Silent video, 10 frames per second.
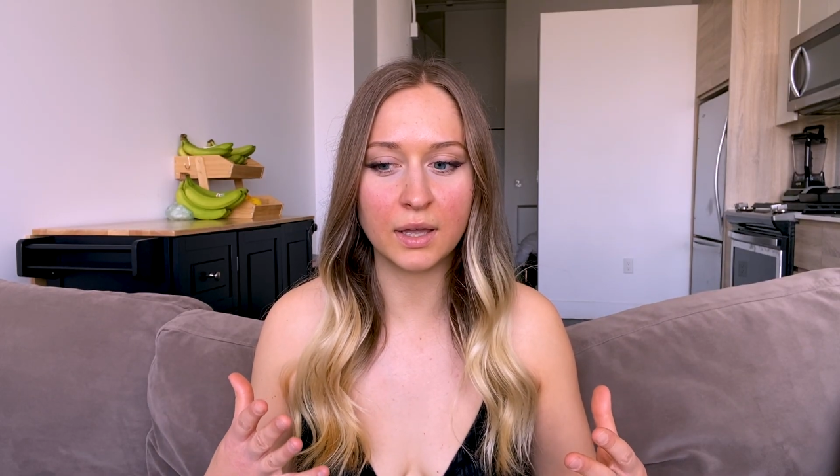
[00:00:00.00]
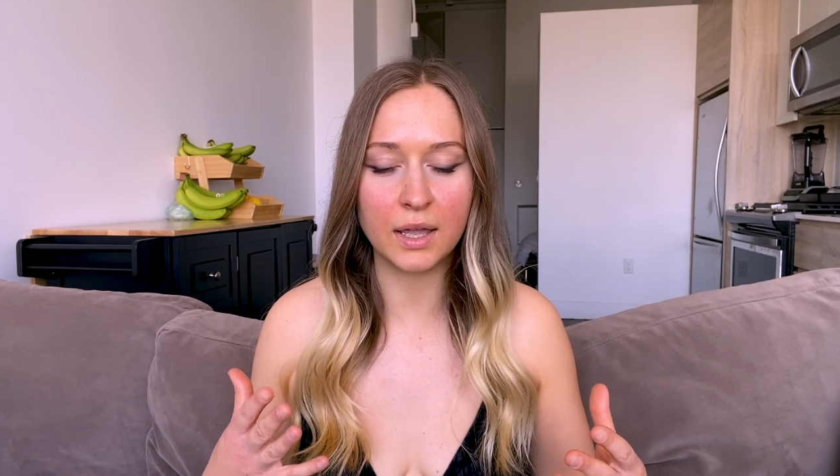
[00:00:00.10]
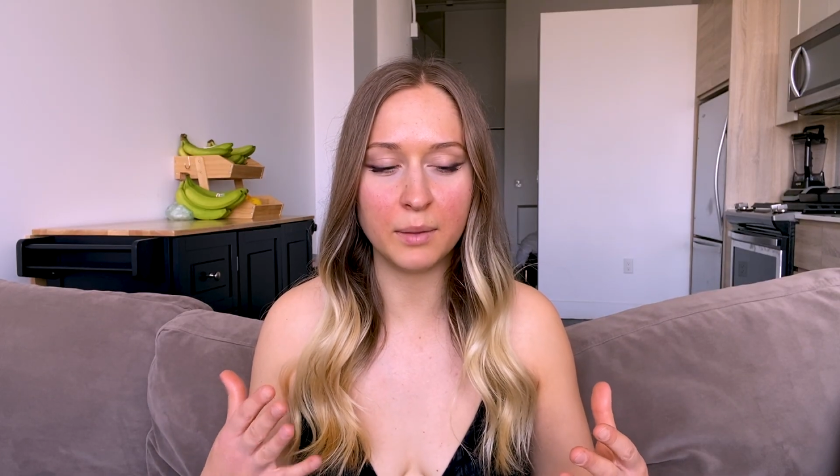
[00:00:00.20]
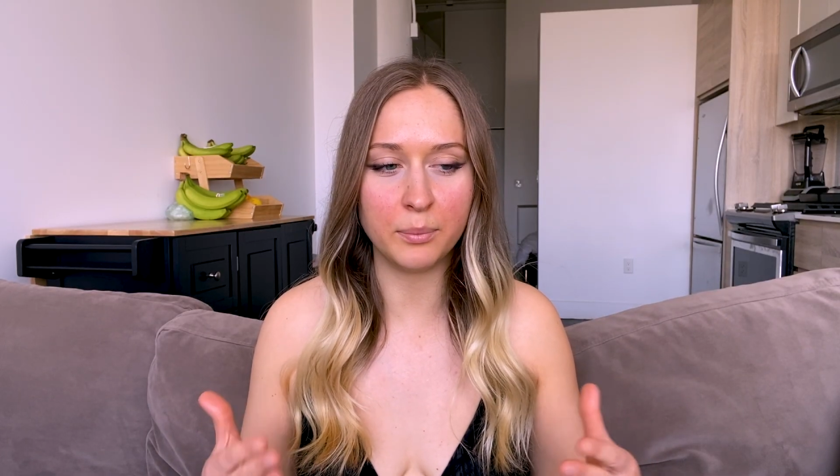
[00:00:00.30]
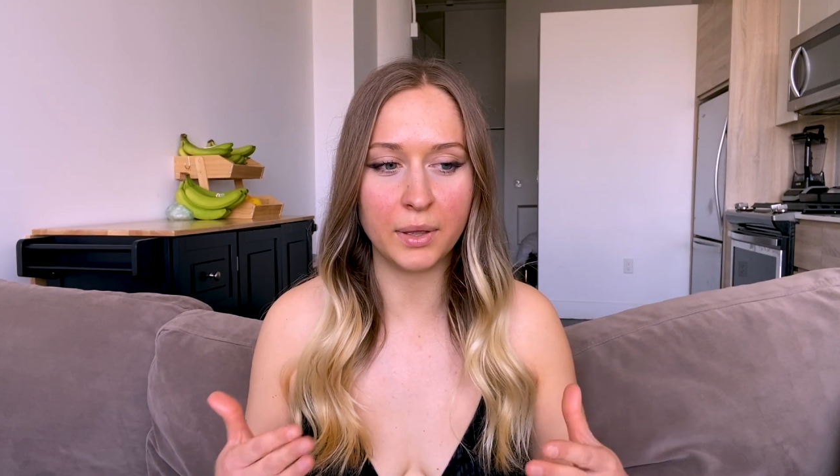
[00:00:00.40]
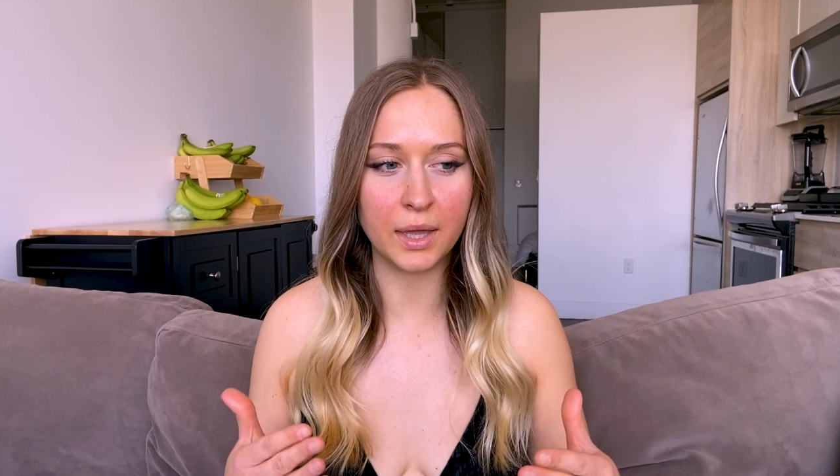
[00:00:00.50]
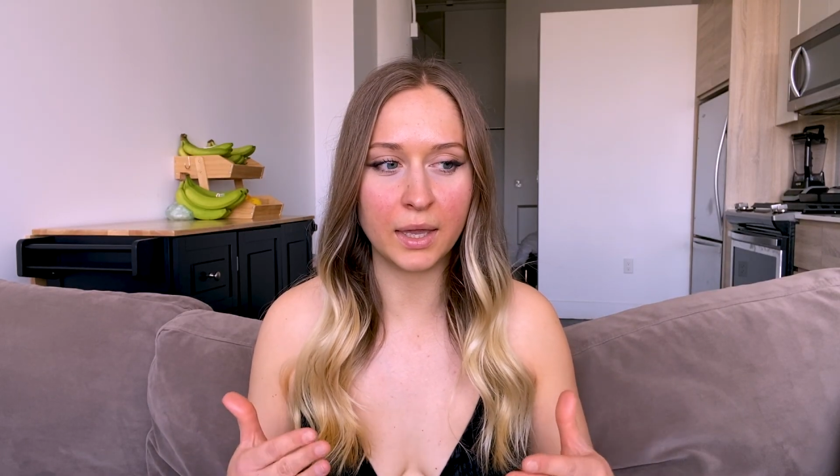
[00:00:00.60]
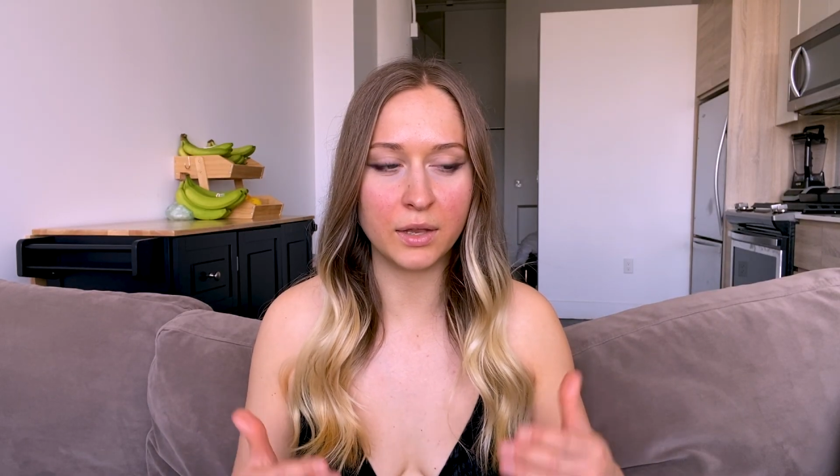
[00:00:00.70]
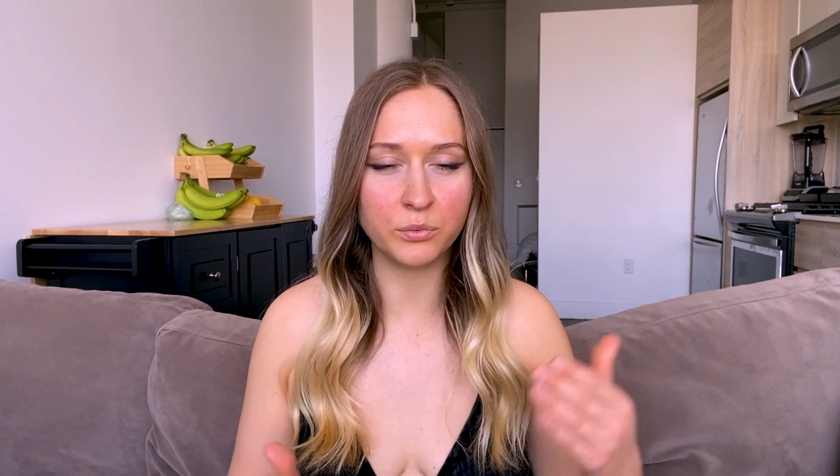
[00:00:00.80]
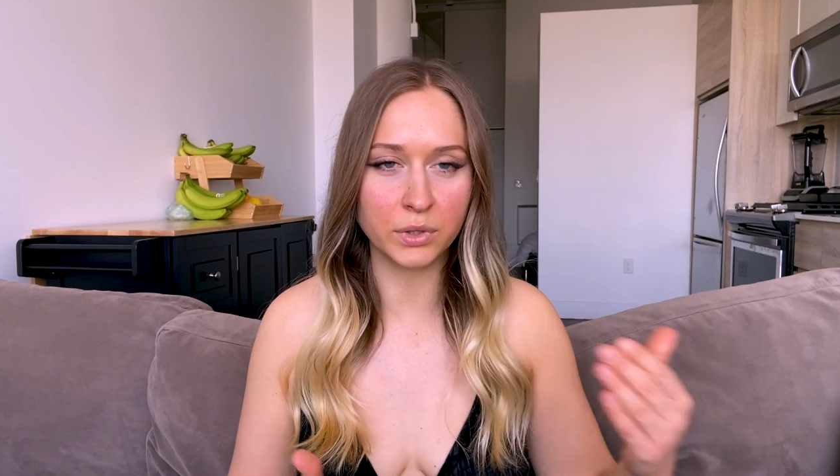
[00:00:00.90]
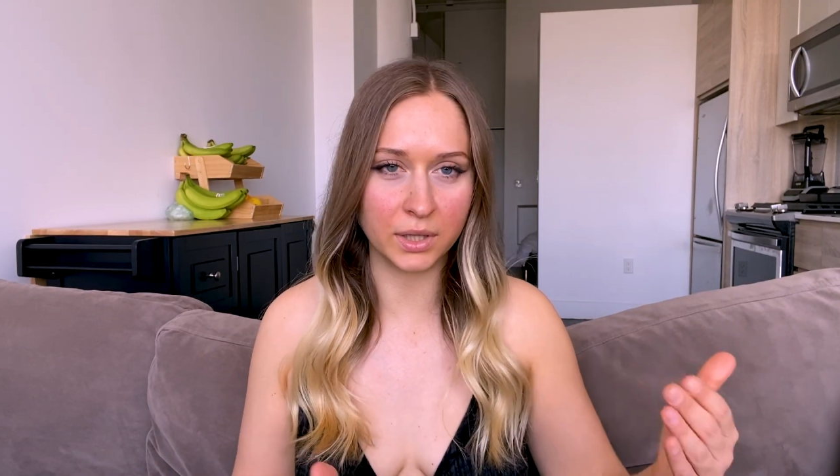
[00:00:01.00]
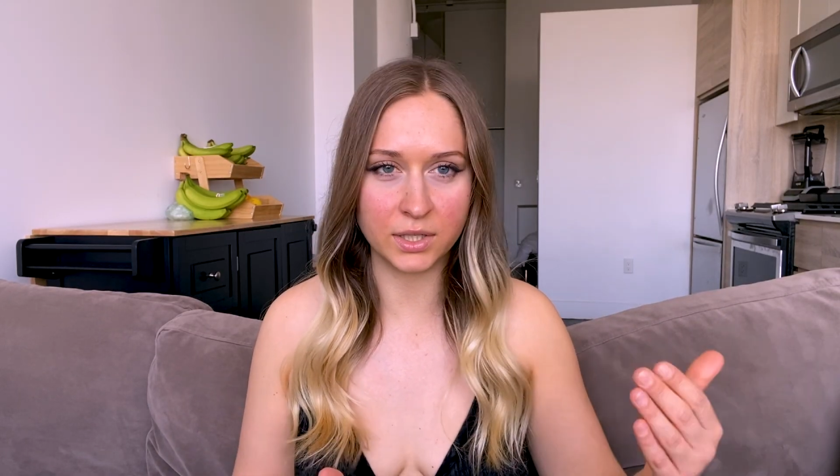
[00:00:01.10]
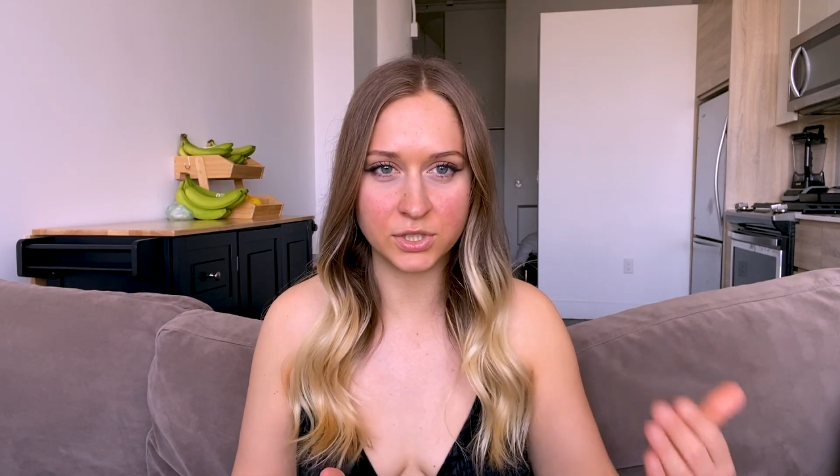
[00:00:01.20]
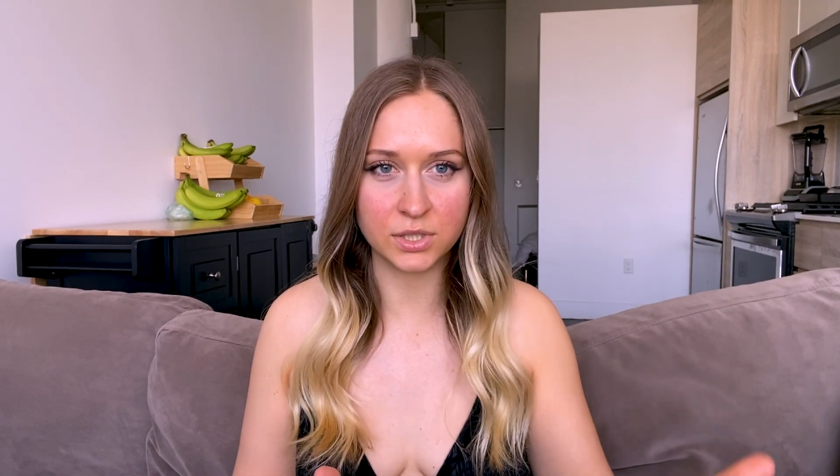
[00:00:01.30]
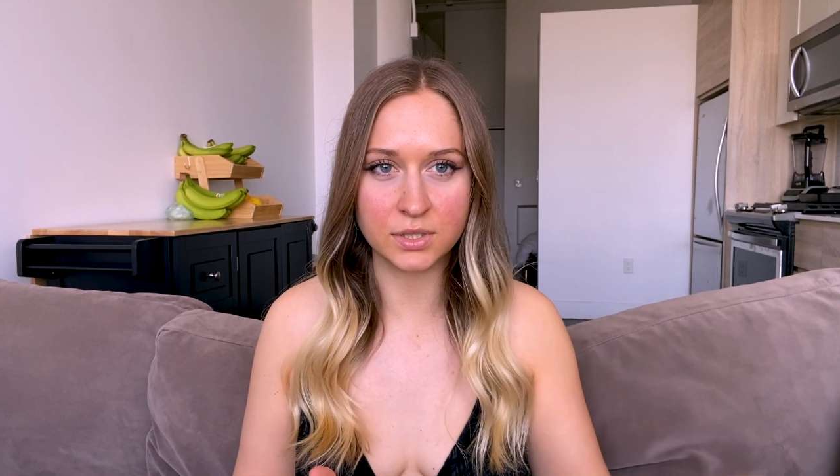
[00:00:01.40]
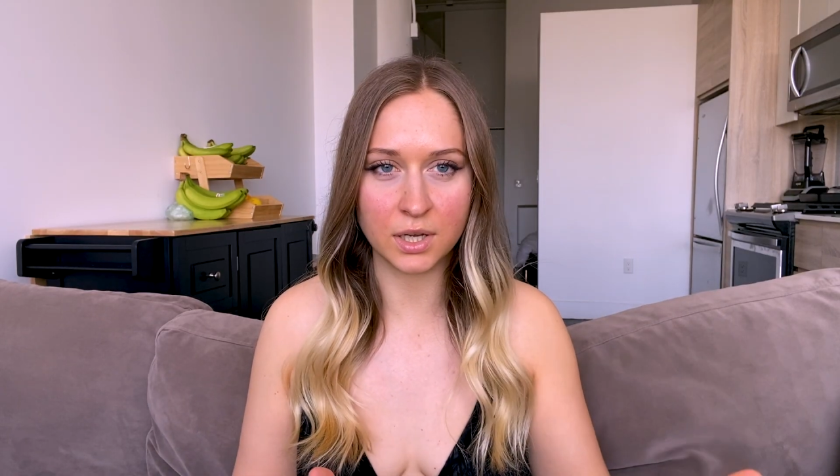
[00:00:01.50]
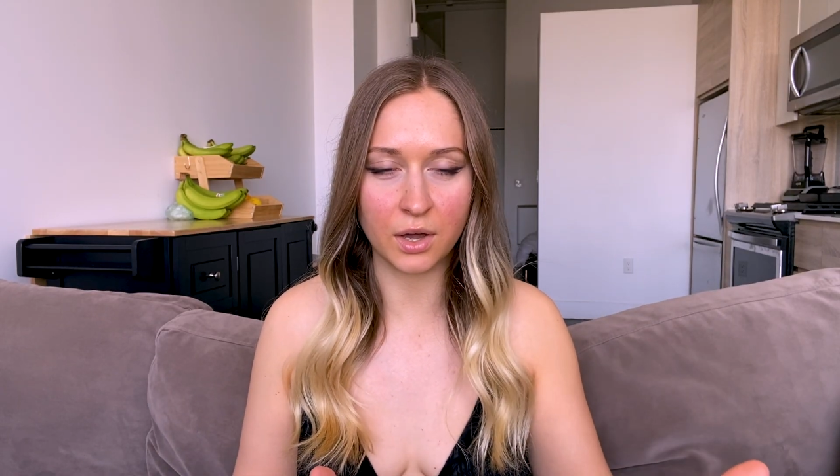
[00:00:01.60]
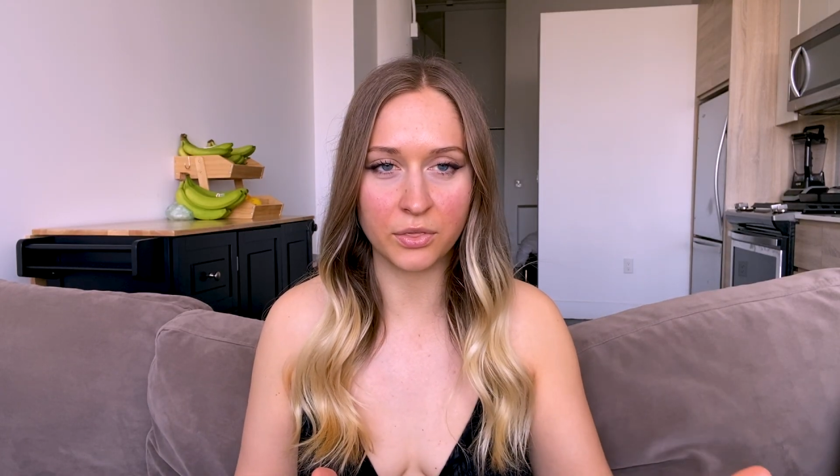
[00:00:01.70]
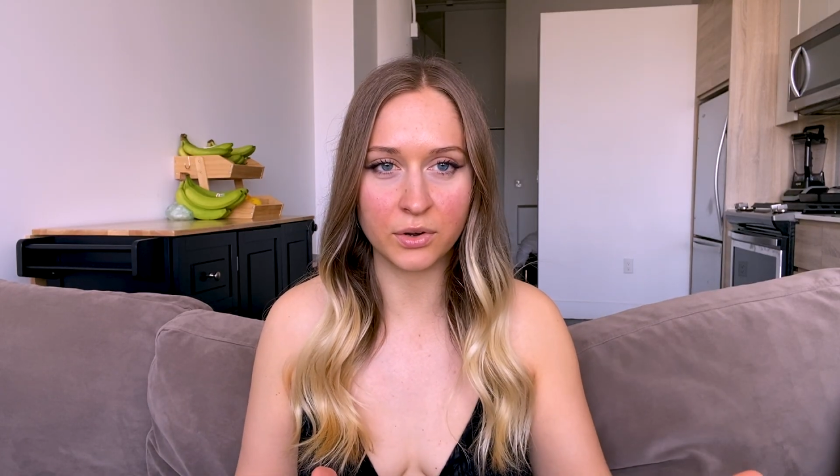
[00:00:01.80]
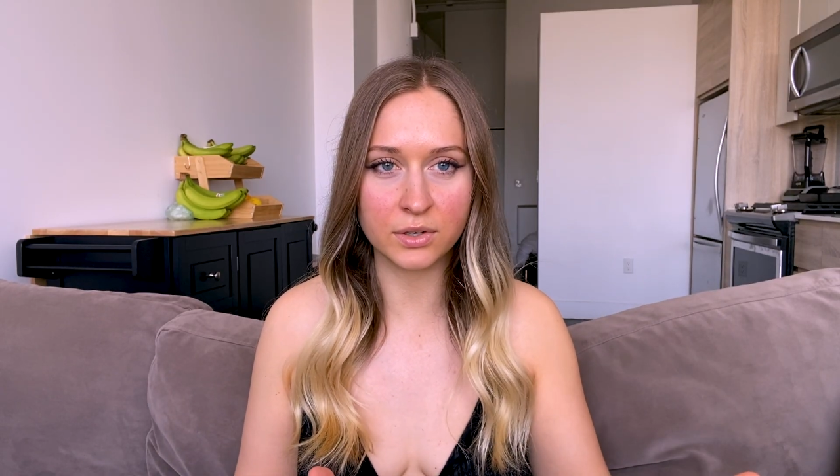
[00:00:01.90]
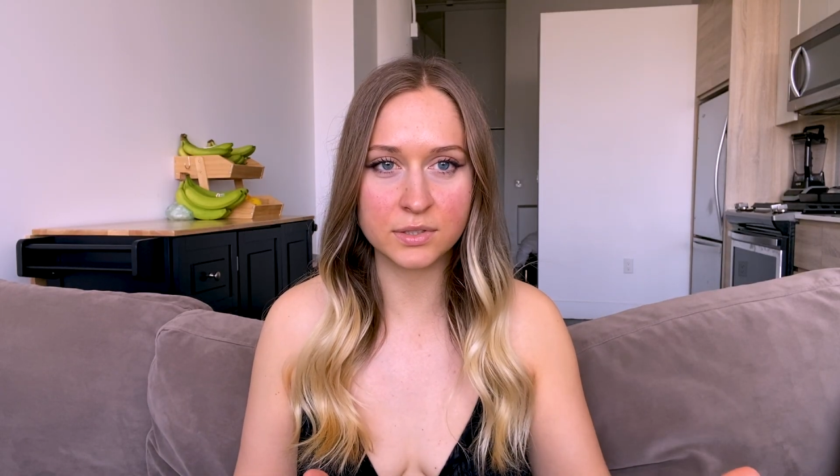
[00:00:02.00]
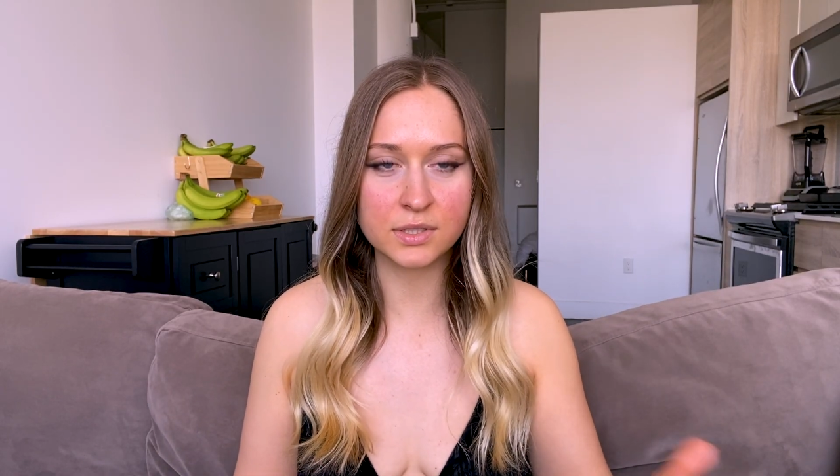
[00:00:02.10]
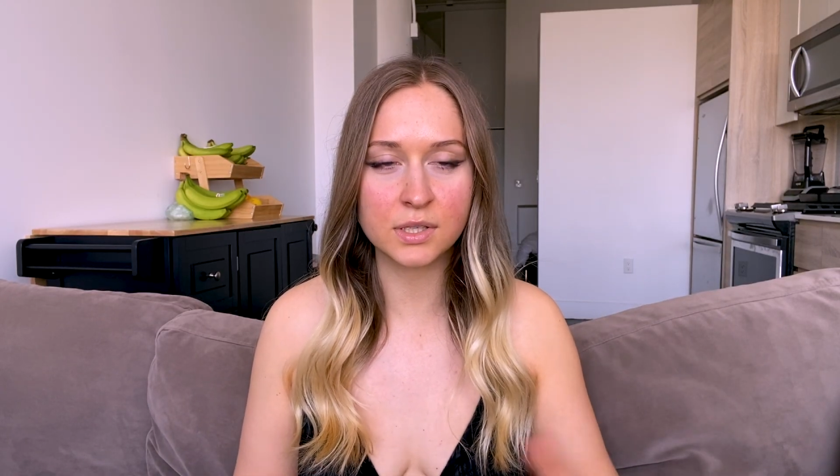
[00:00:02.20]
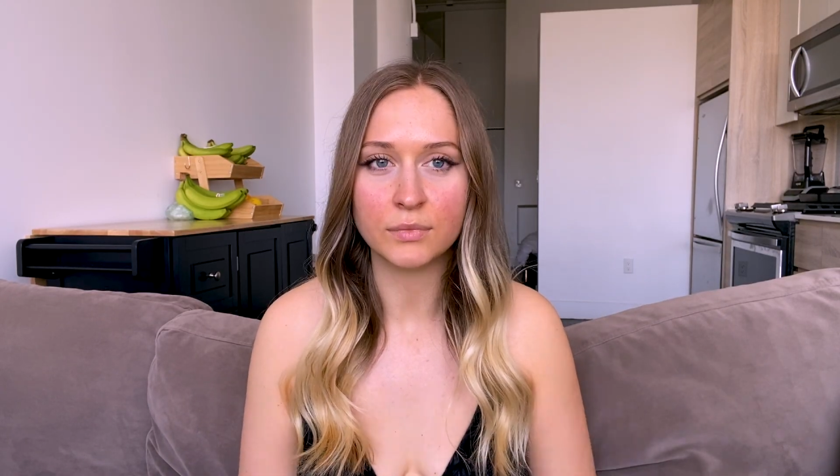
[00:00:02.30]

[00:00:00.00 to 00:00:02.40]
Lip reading: it being in relation to others.